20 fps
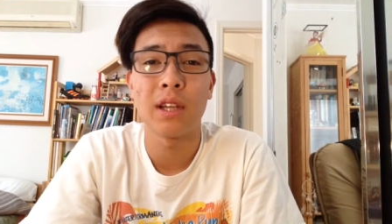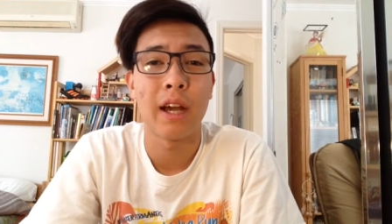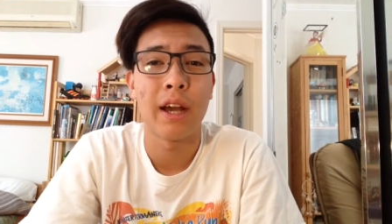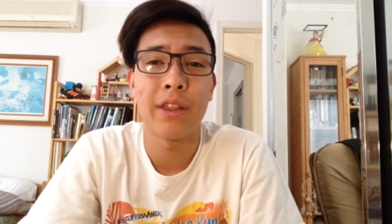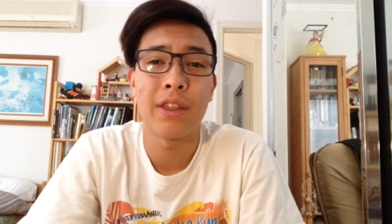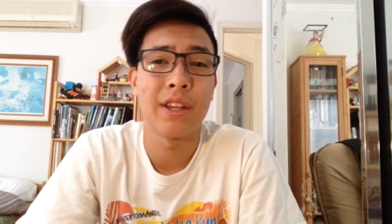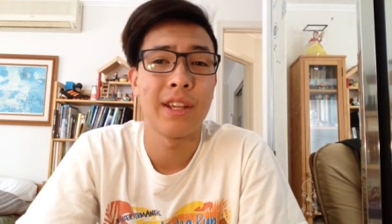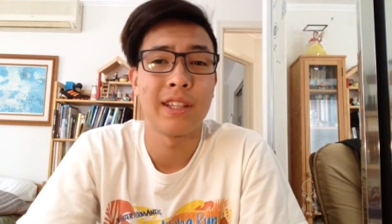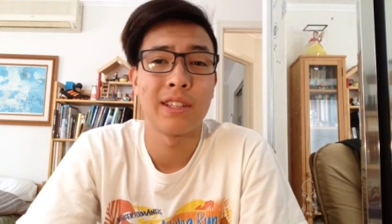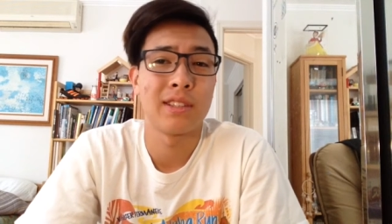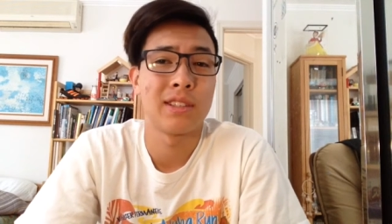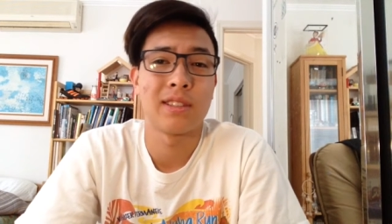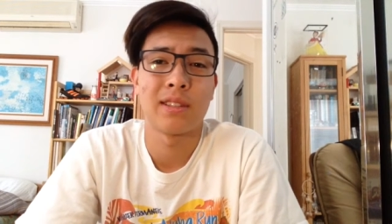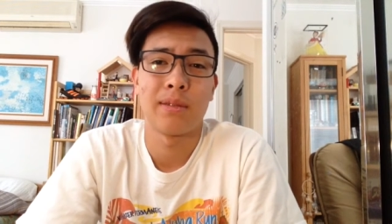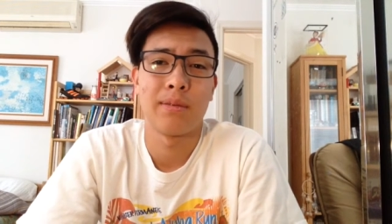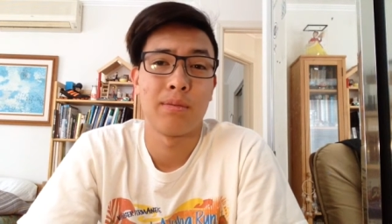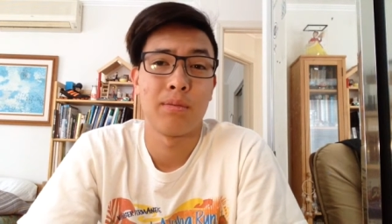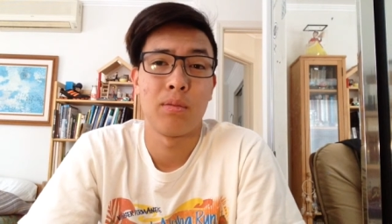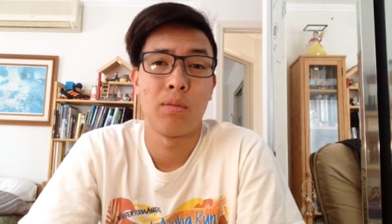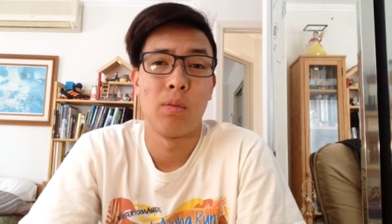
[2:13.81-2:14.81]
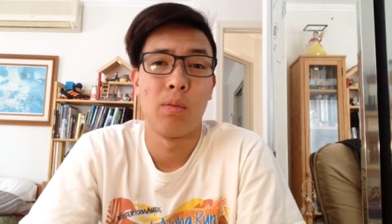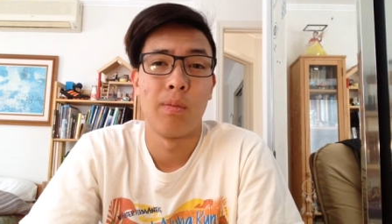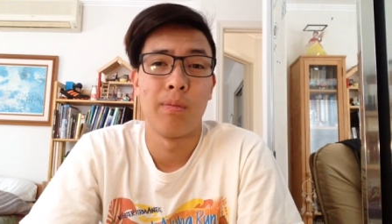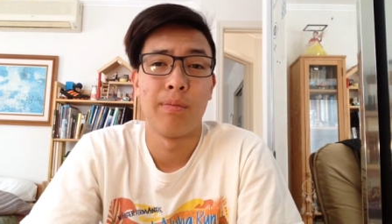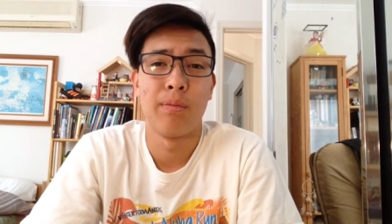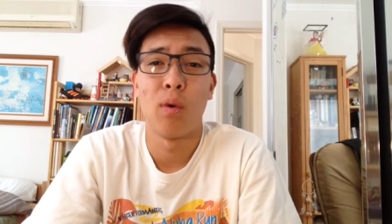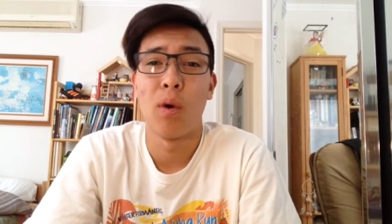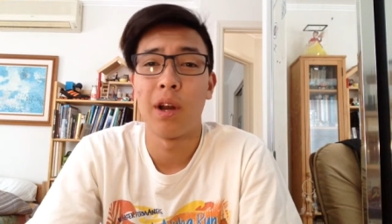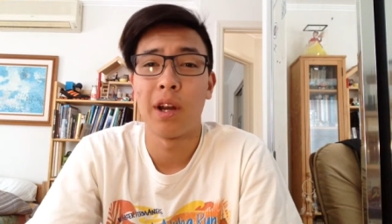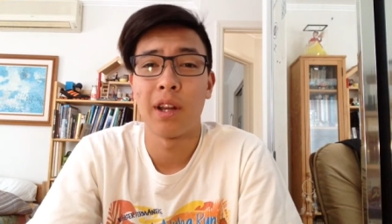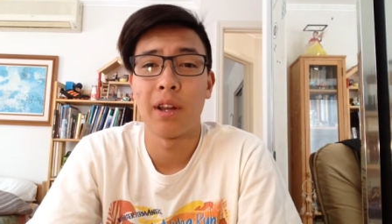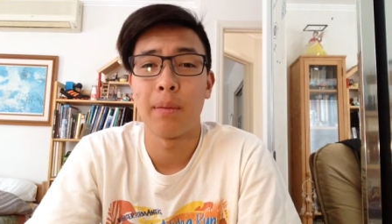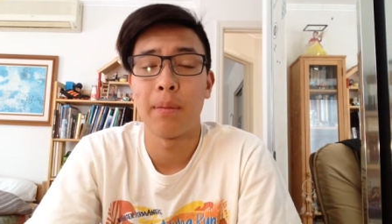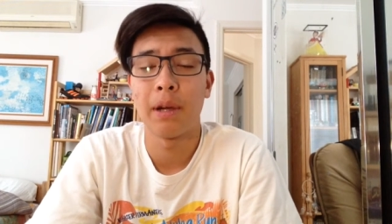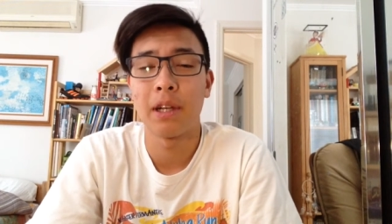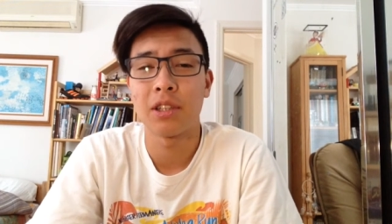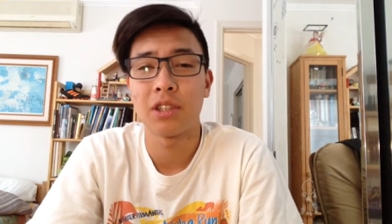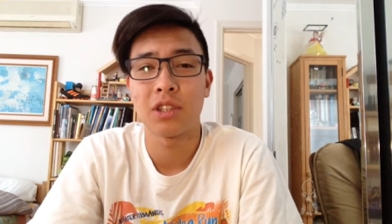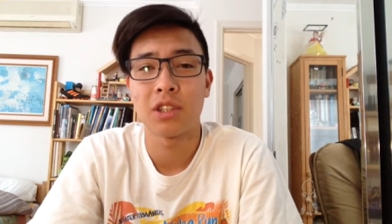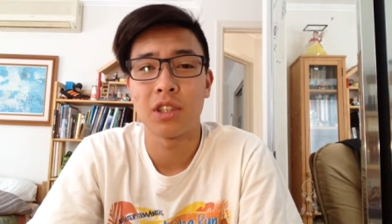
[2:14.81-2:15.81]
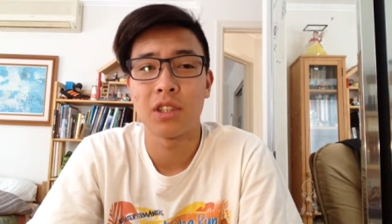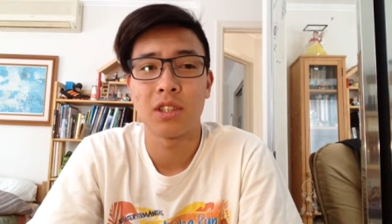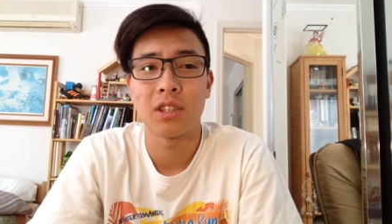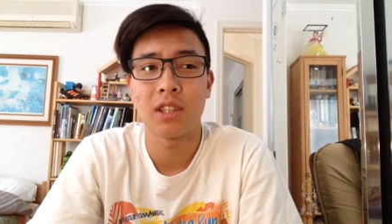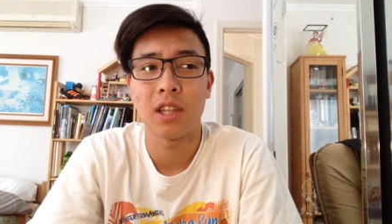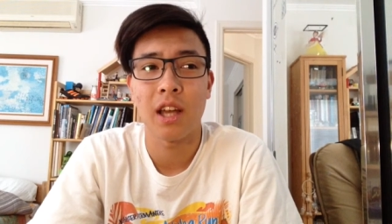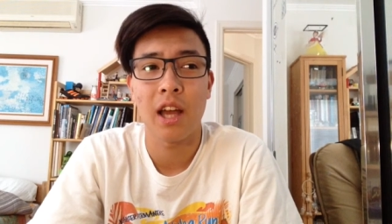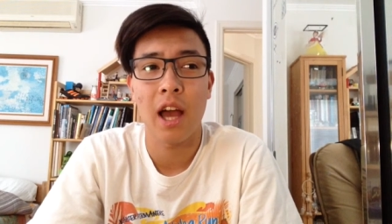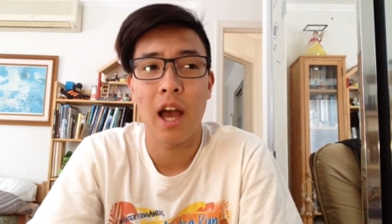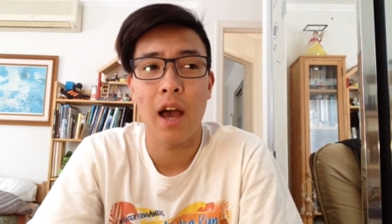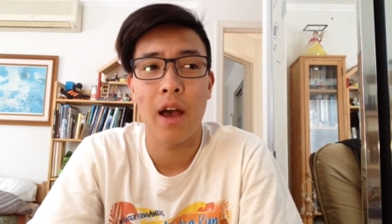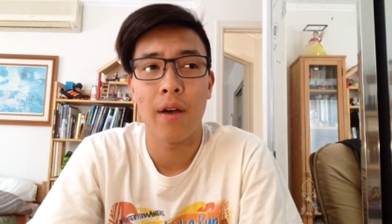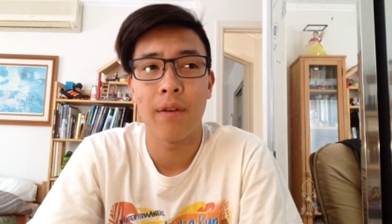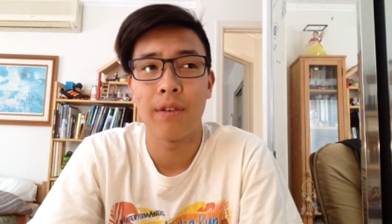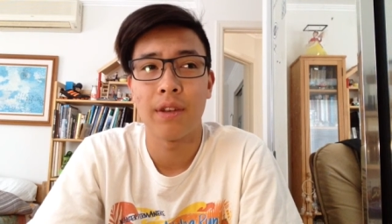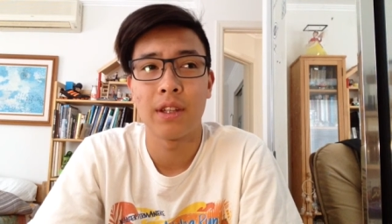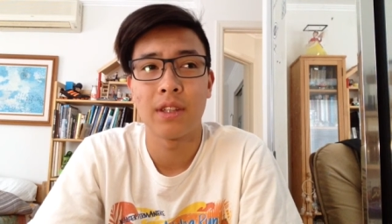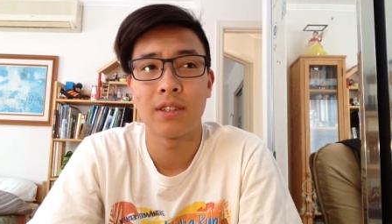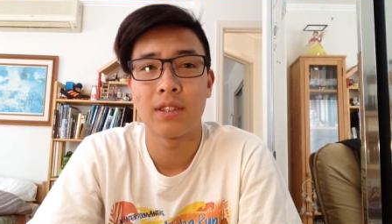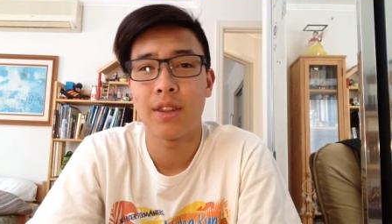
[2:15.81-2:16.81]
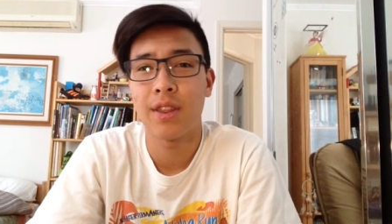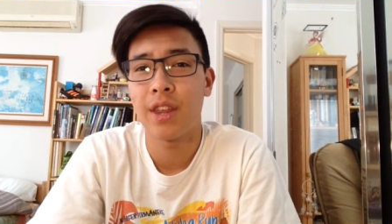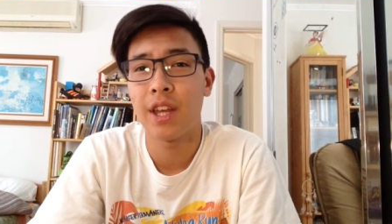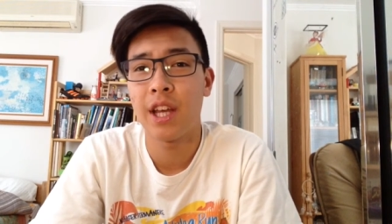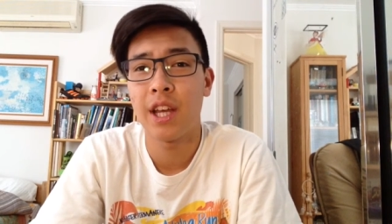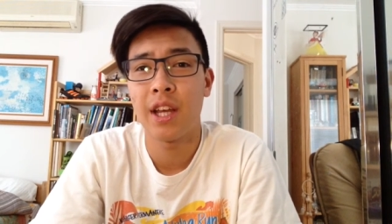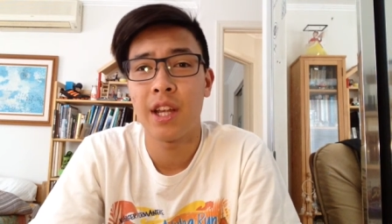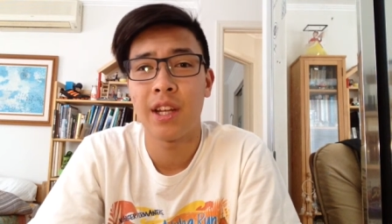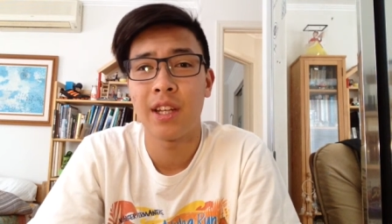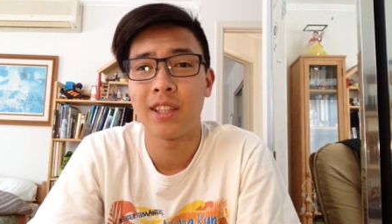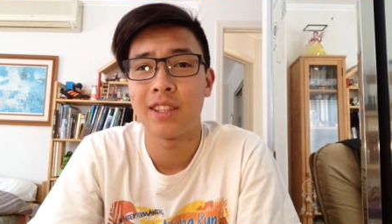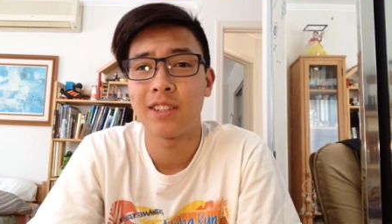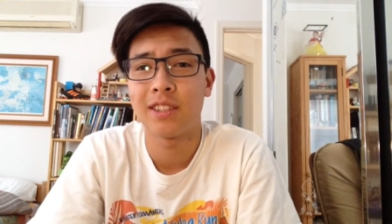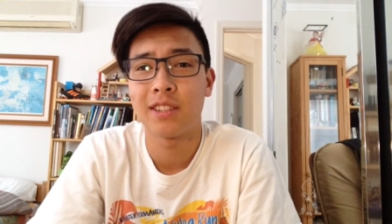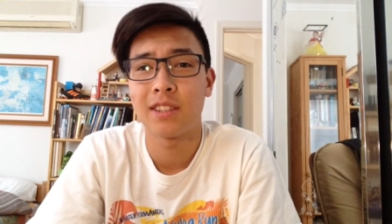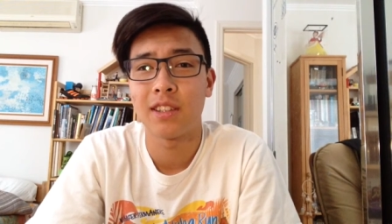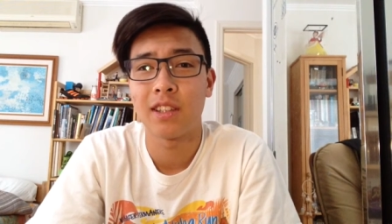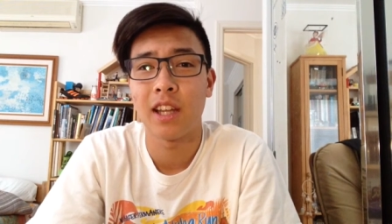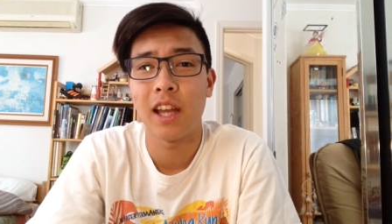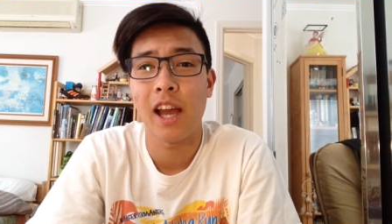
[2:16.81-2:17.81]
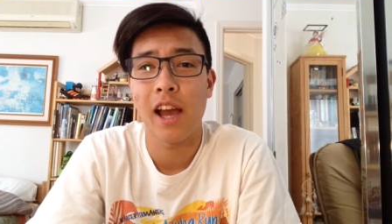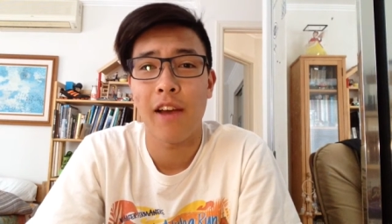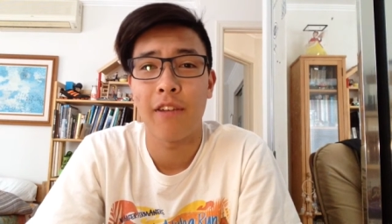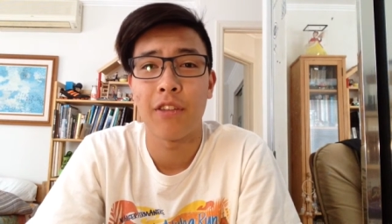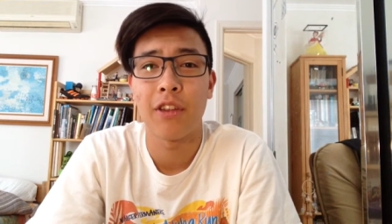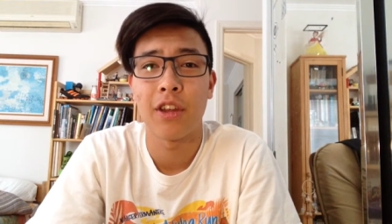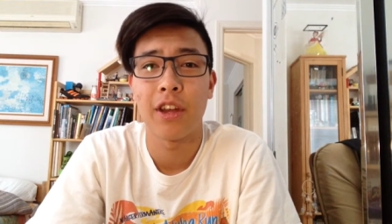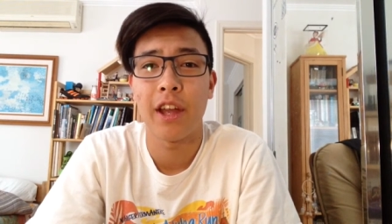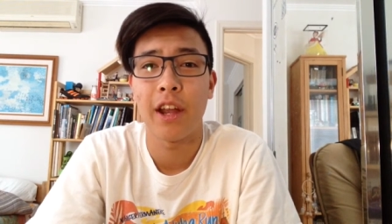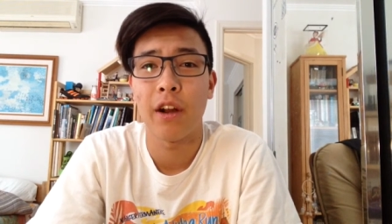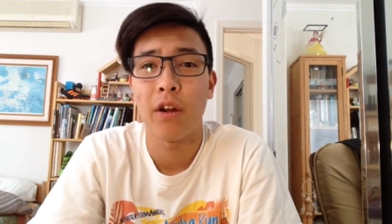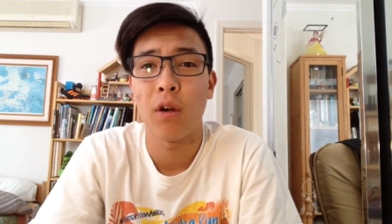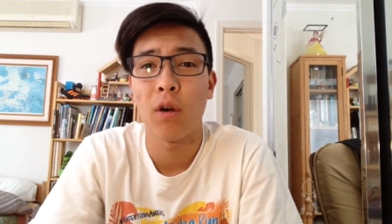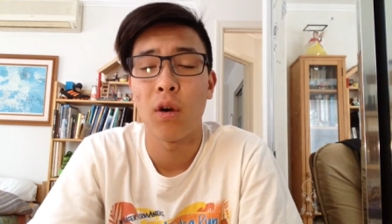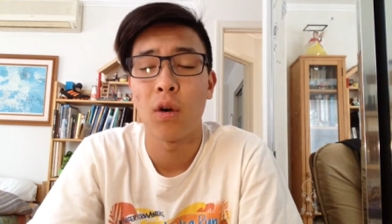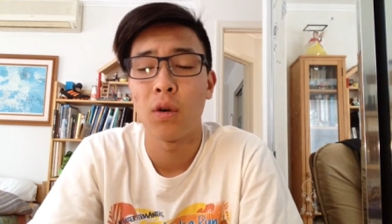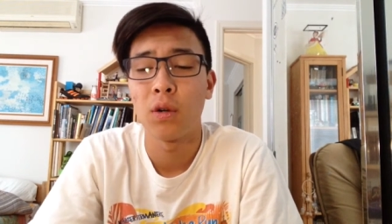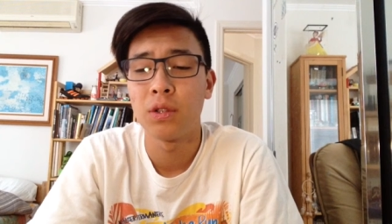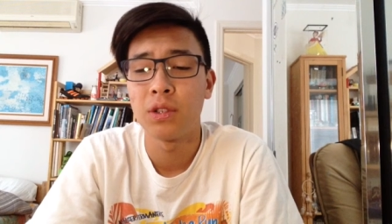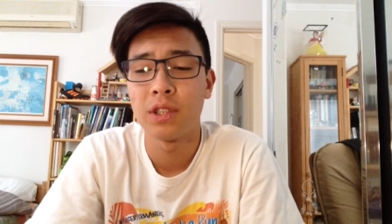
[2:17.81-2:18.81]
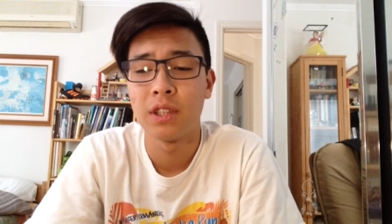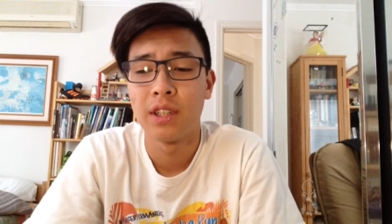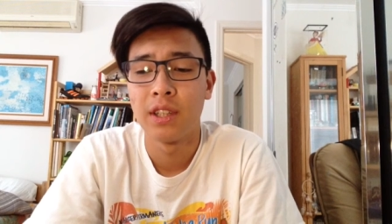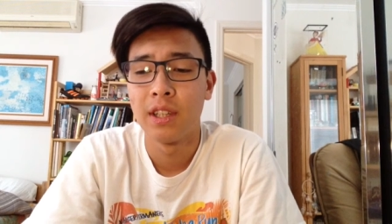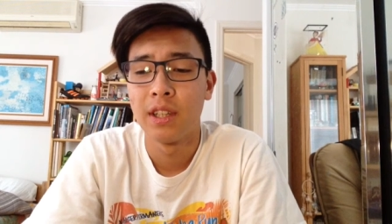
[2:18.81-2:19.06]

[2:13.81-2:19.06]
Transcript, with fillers: I think it's one of the best shirts they have. It's thin. It's they have the air holes.